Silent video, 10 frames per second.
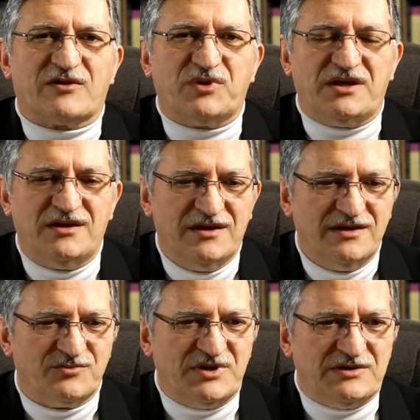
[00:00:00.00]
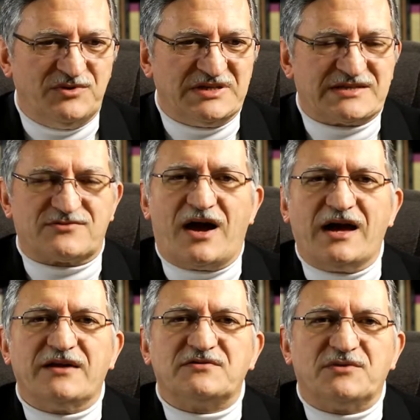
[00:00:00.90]
we
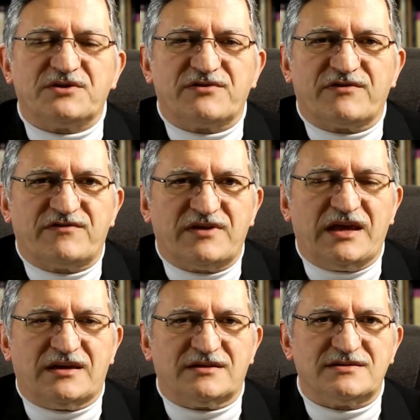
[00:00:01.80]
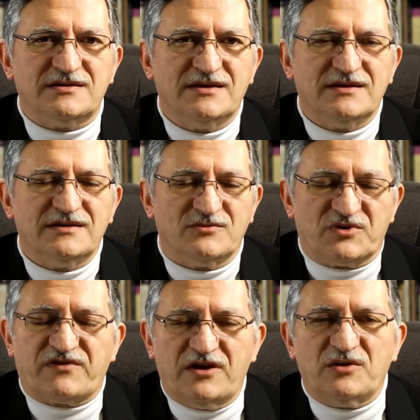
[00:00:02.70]
strive to understand,
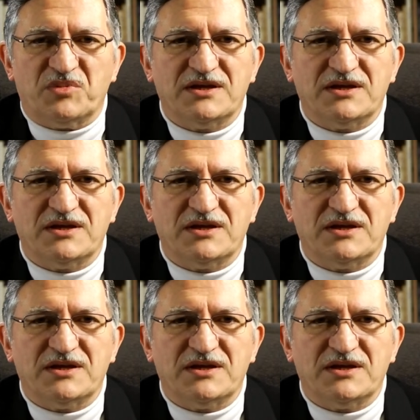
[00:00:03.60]
was him.